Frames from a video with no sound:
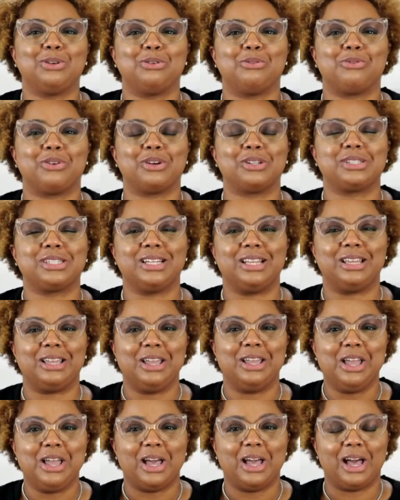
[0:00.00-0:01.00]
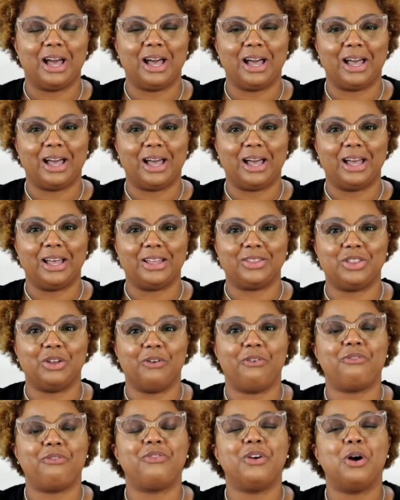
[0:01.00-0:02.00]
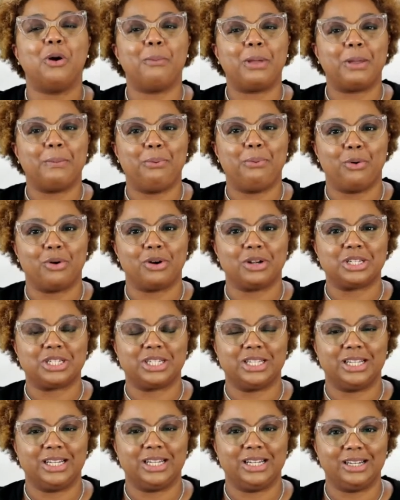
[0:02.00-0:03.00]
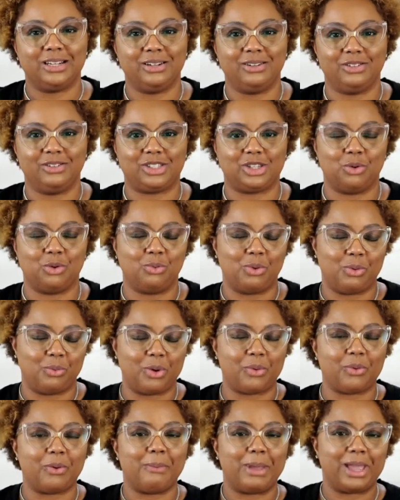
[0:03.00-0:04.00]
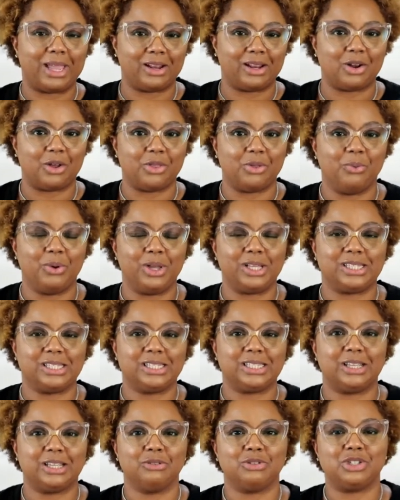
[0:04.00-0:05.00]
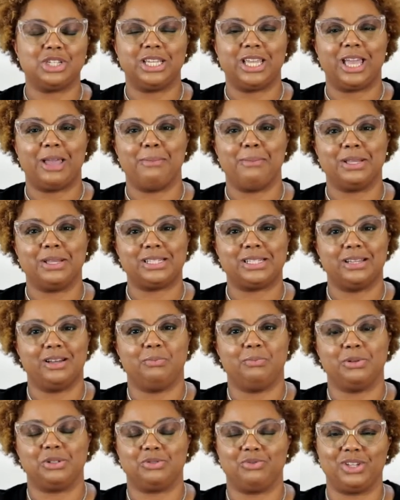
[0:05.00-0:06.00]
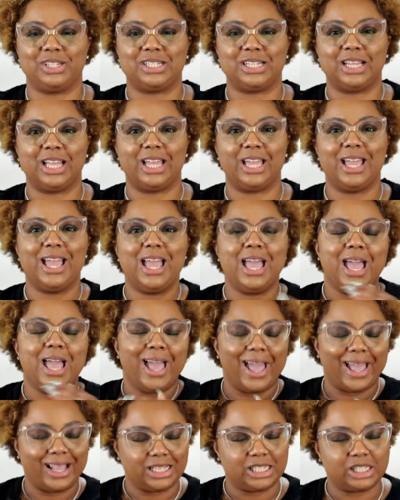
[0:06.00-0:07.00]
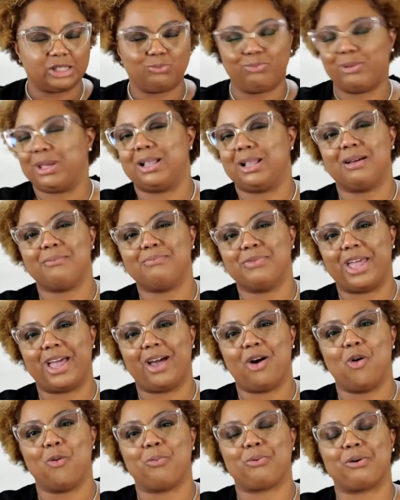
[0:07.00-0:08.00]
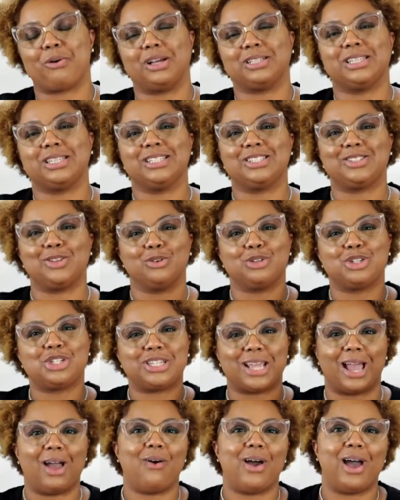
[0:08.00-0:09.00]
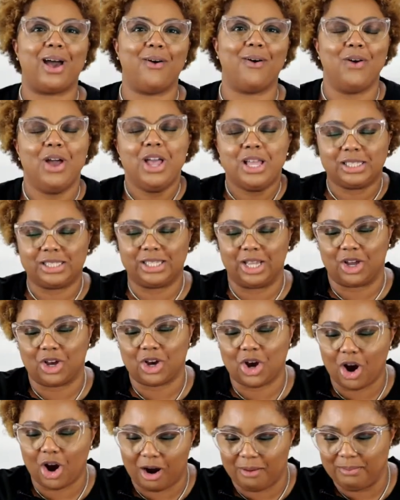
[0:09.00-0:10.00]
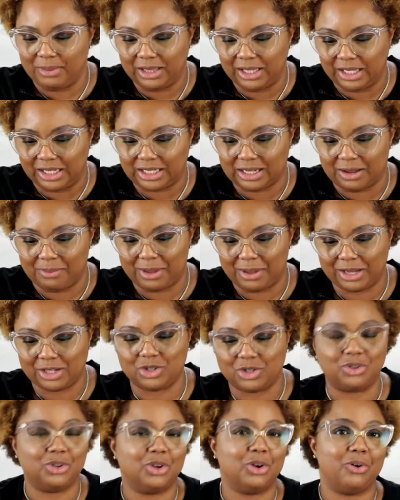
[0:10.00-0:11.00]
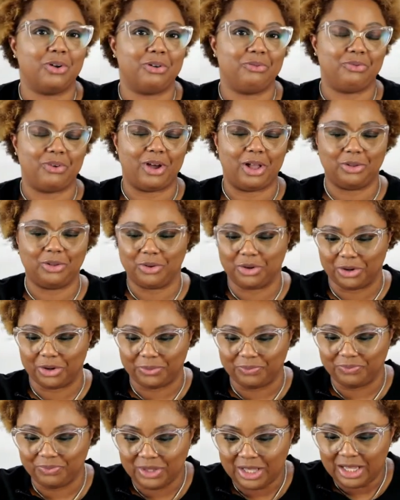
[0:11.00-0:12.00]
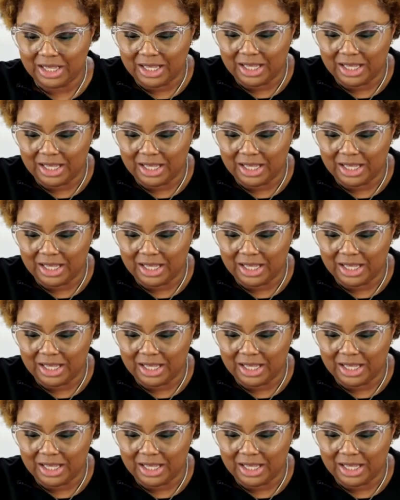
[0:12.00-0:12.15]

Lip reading: University, the filming portion. So when we were making all the wigs and stuff, she came in to help us ventilate and speed up that whole process. So shout out to Carmelisha. Make sure you go and follow her.